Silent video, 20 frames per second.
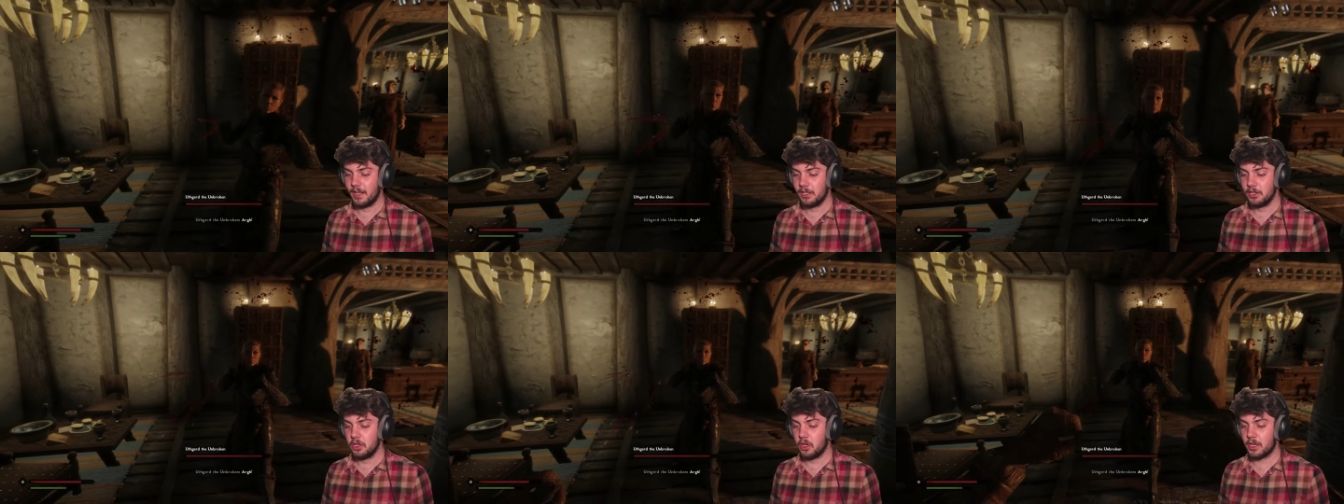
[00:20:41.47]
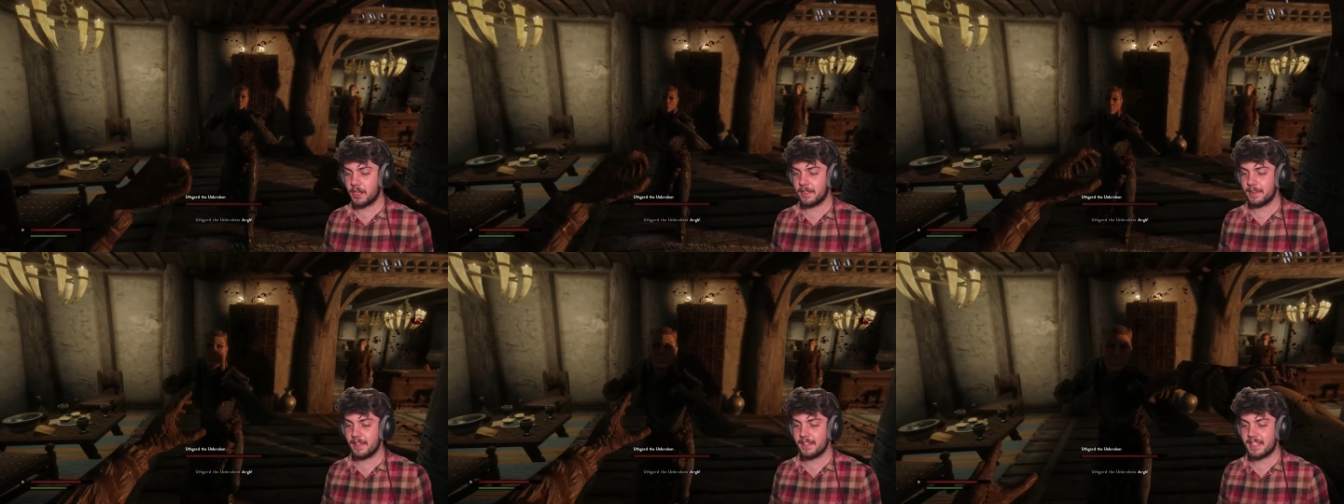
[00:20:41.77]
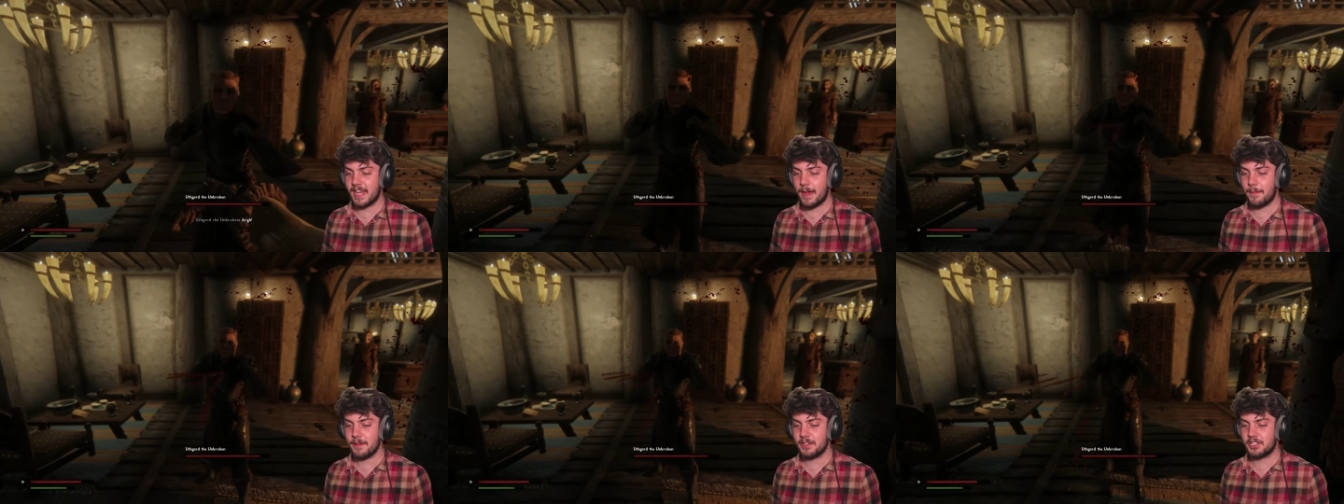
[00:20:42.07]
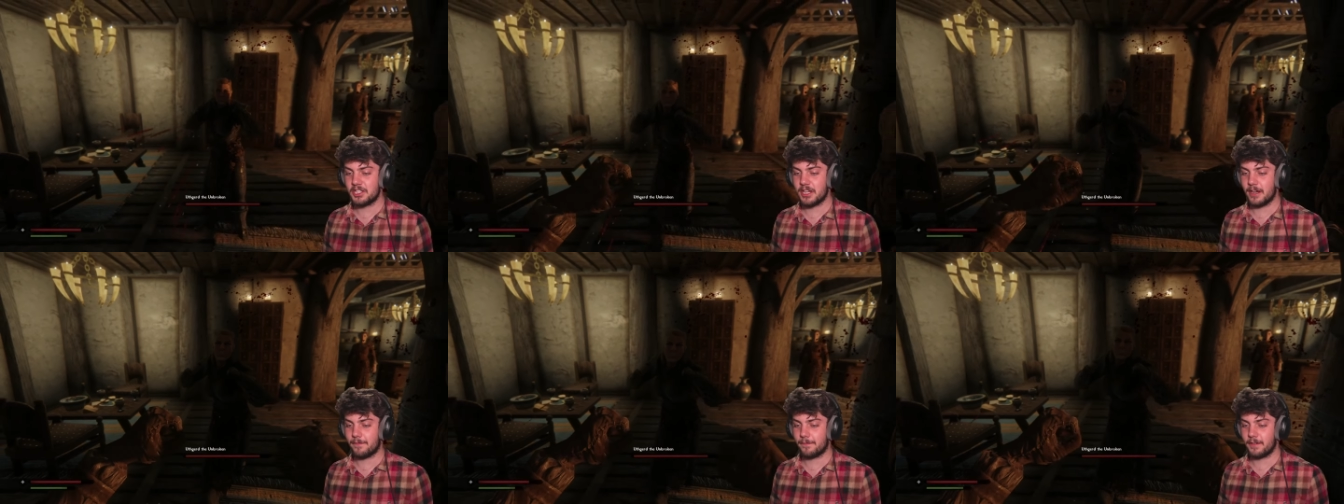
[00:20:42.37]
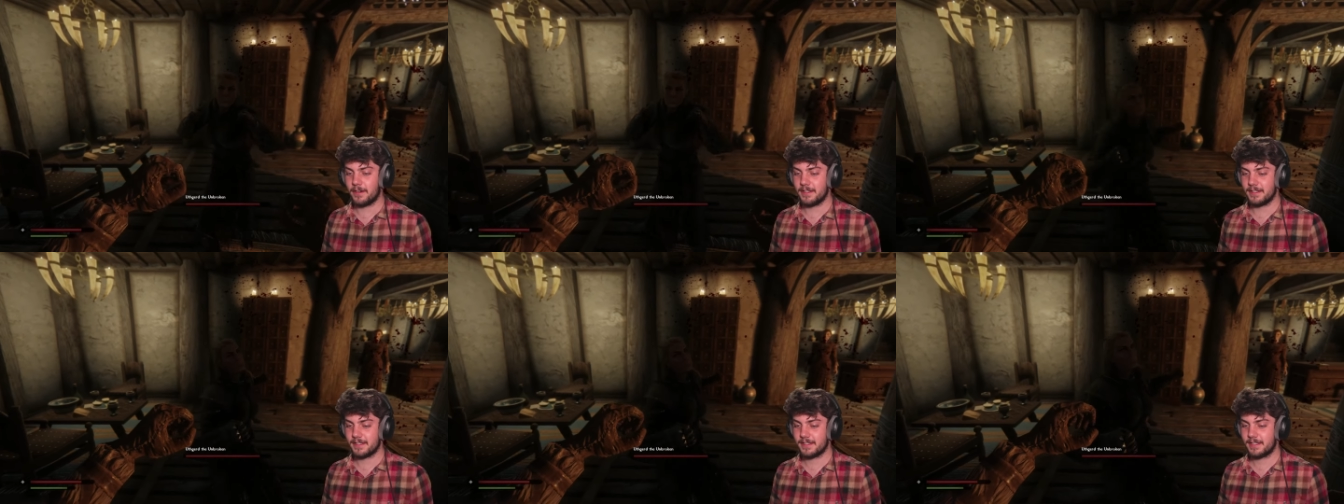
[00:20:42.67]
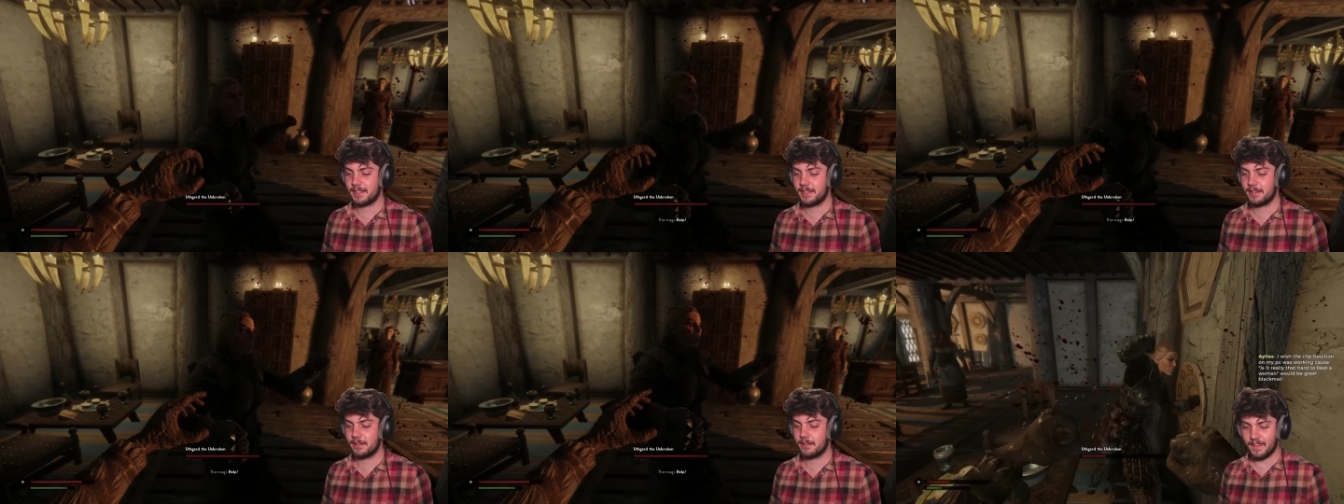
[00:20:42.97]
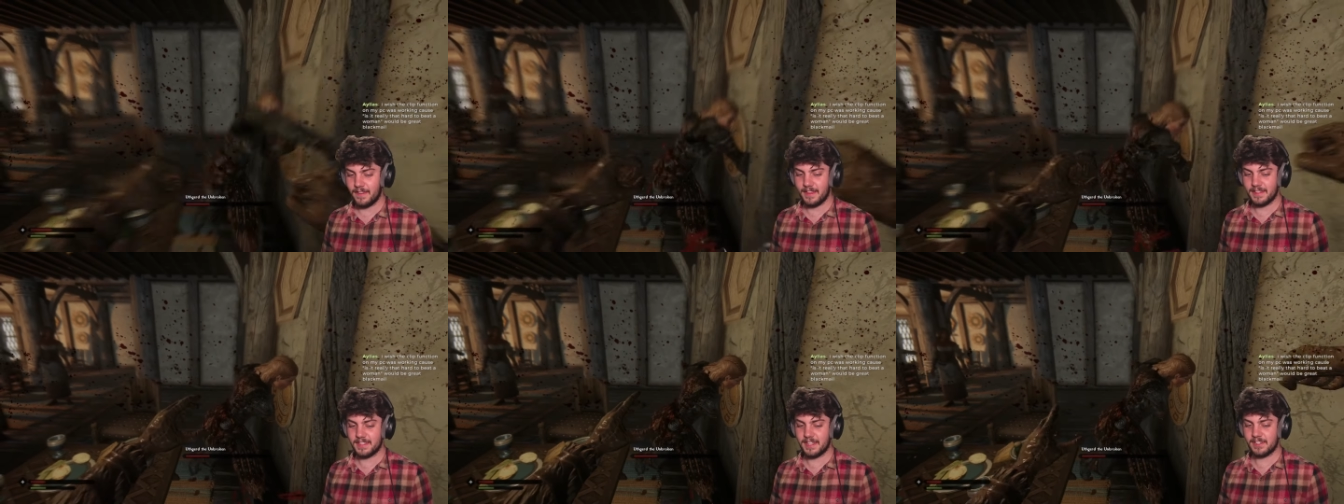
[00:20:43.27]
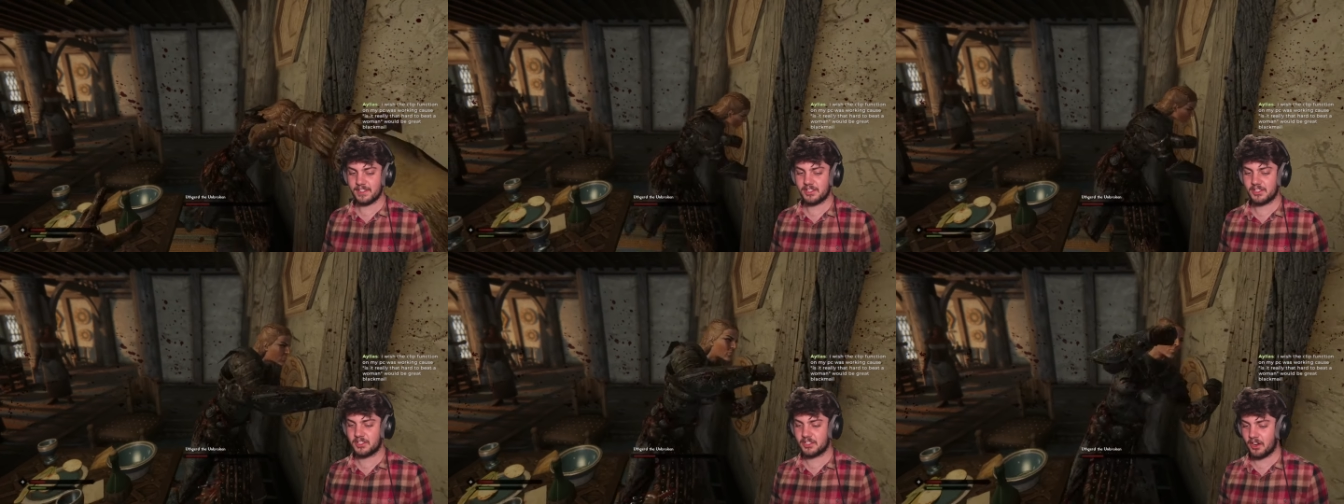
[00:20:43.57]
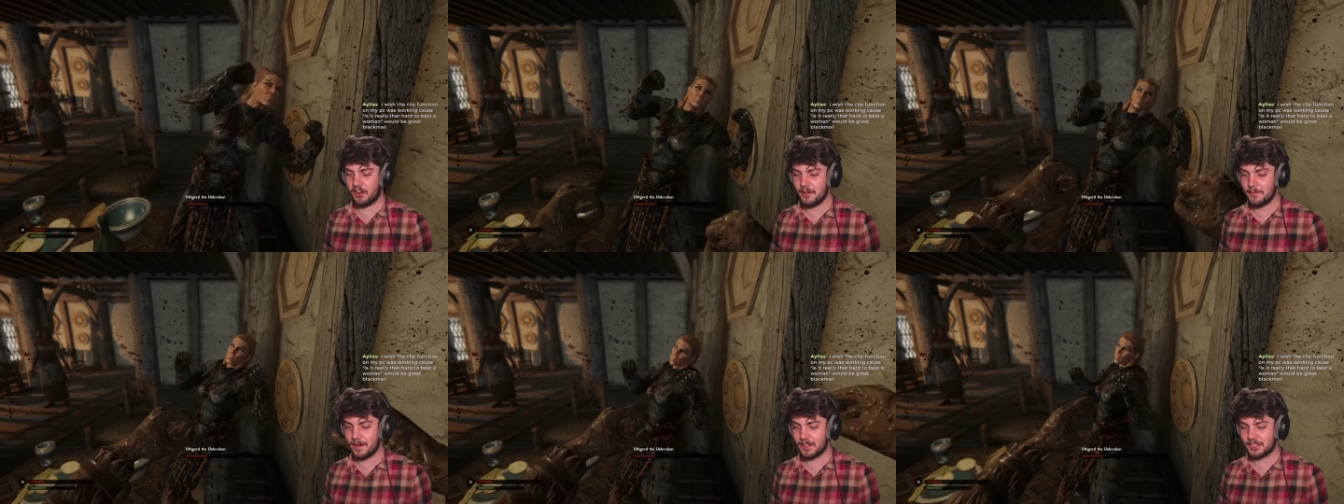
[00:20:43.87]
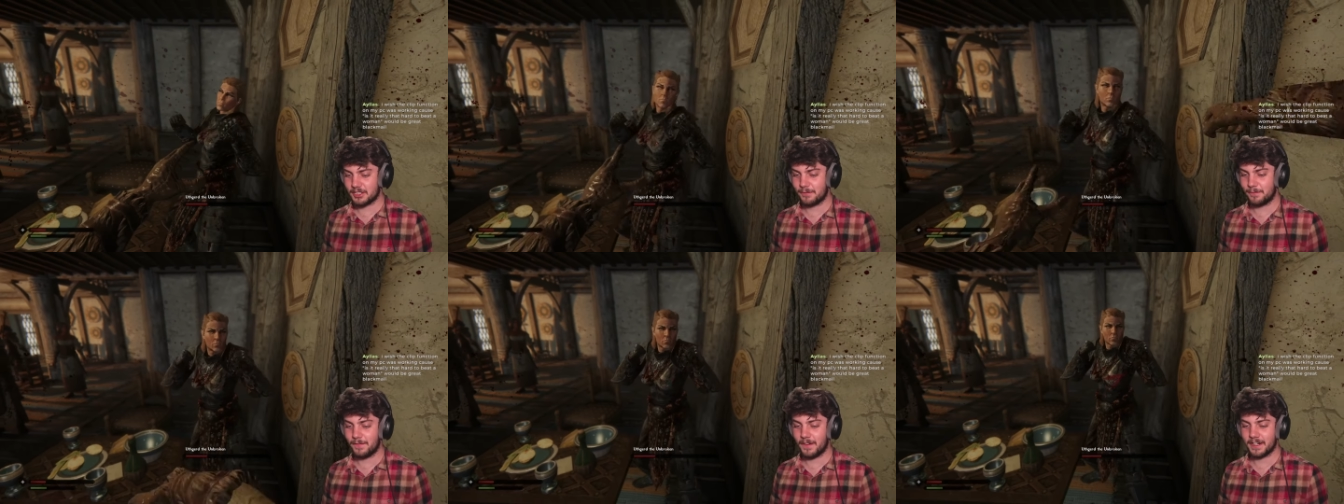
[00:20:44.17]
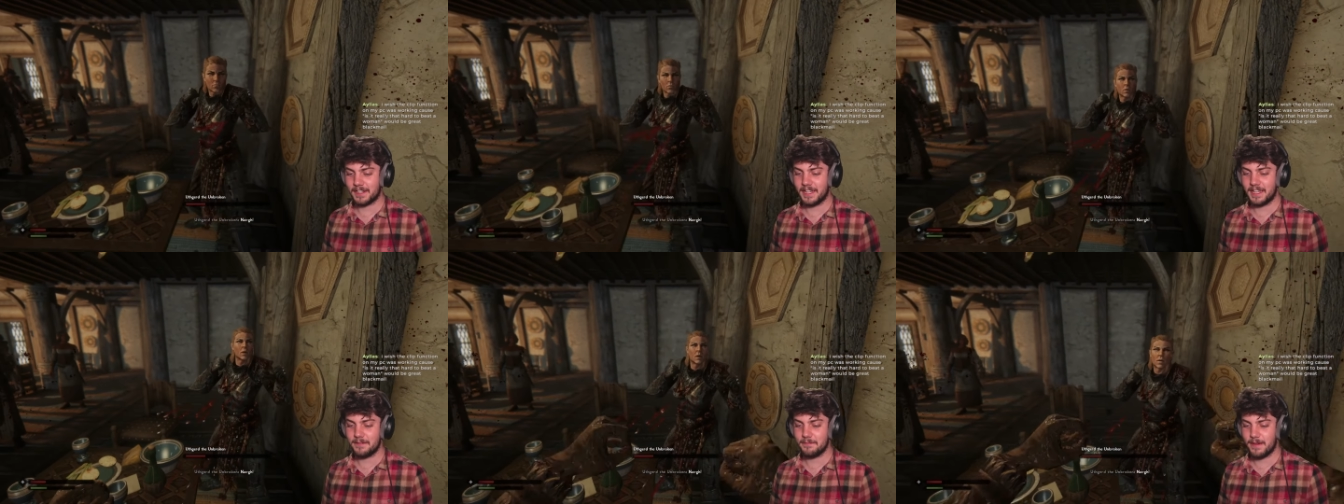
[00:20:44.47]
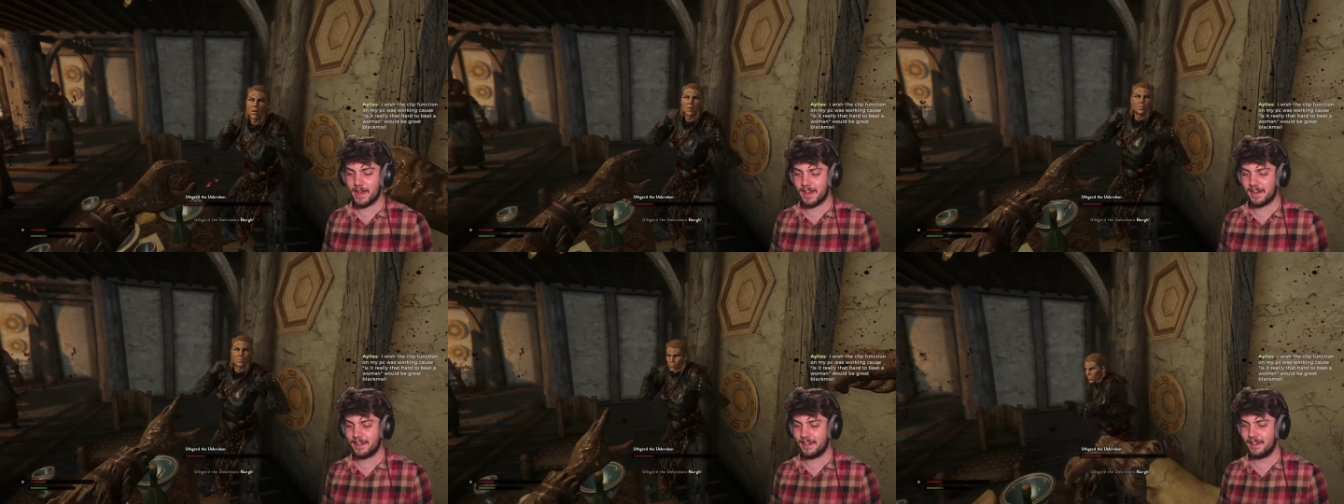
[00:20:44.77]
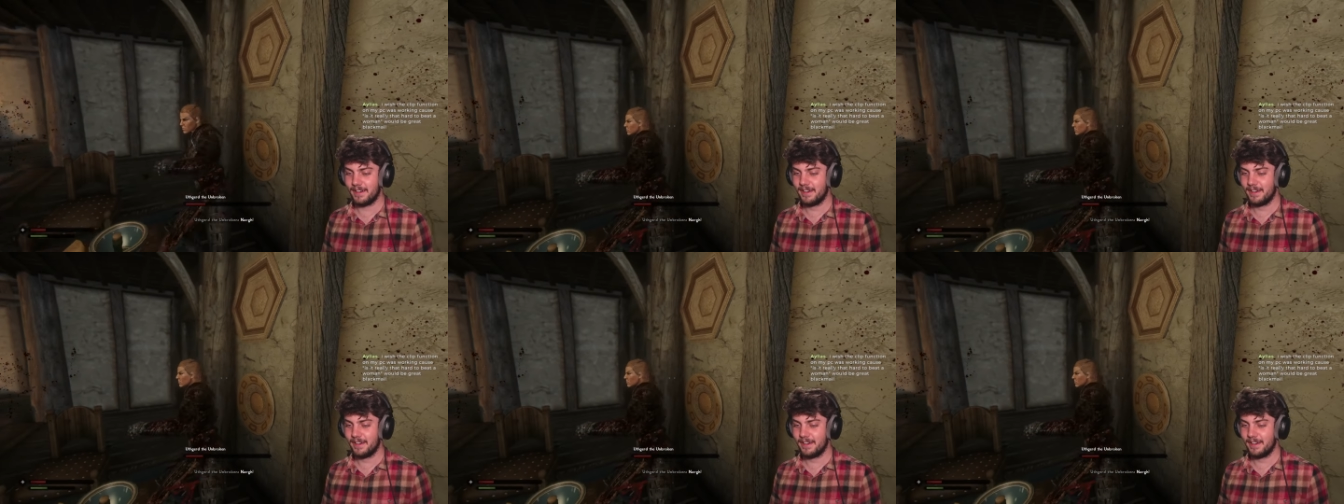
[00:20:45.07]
Look at the damage difference. This is so much fucking better.